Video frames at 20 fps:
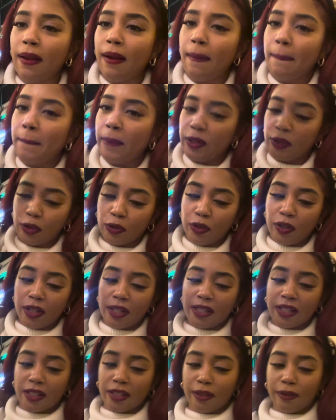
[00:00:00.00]
I'm gonna show you
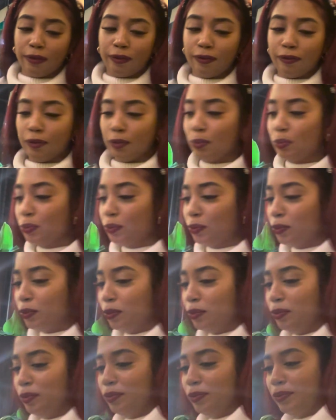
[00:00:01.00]
guys the food.